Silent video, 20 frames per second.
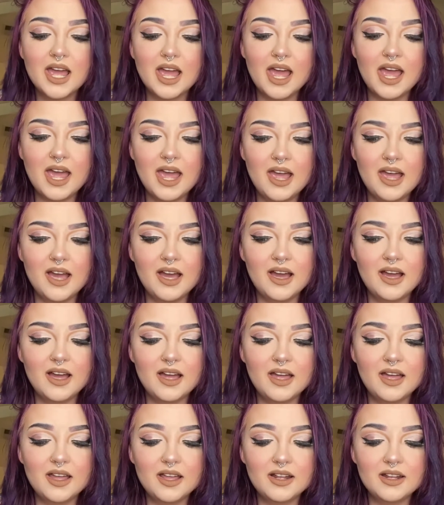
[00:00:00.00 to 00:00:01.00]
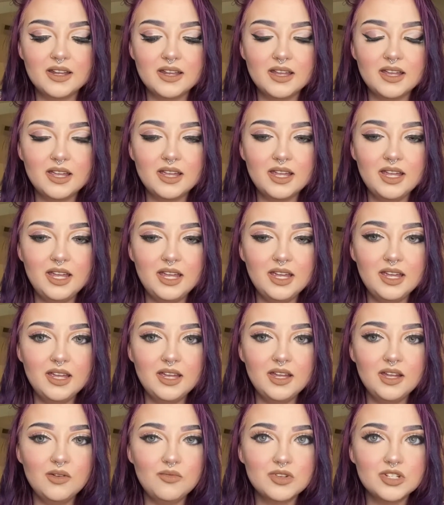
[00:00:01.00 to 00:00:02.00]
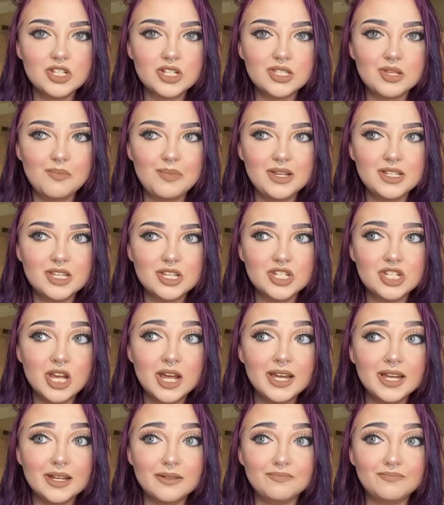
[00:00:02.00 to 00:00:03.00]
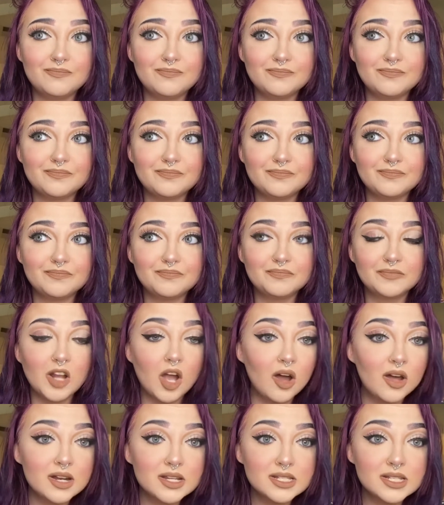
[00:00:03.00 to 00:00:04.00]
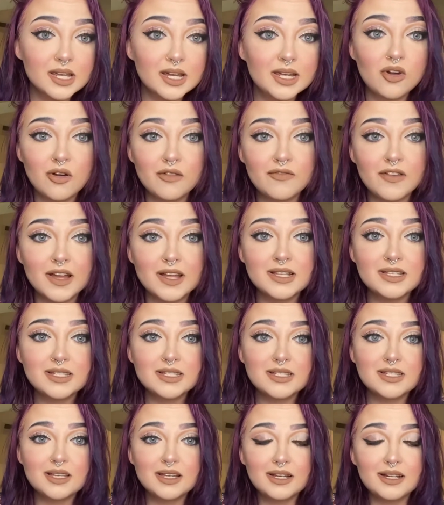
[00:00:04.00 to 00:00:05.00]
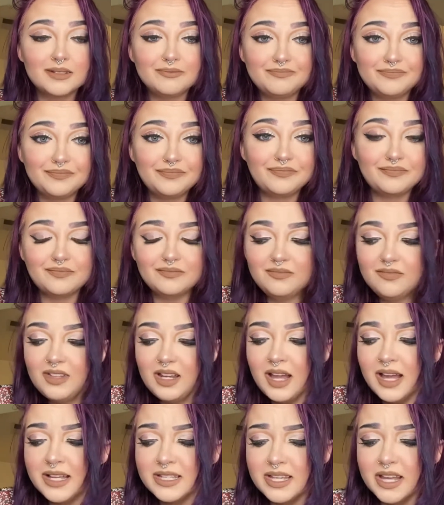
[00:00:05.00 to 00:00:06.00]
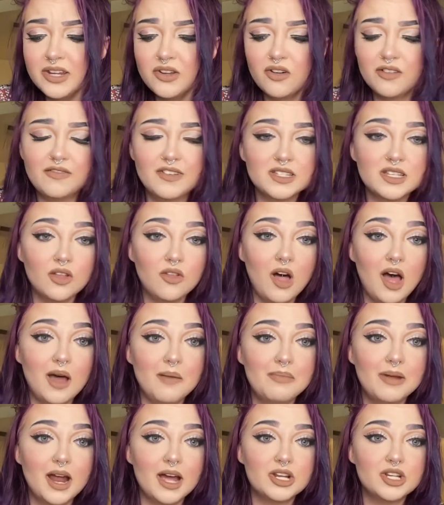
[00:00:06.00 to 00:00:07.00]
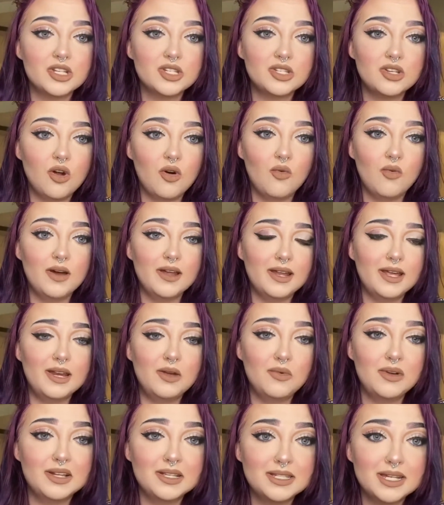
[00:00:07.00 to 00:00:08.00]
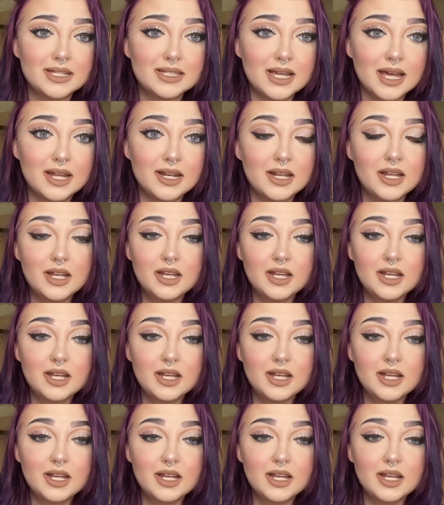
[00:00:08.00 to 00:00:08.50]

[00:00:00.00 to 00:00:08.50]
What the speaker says: and he was just a piece of shit, honestly. No offense, I say no offense a lot, but I just don't want anyone to take that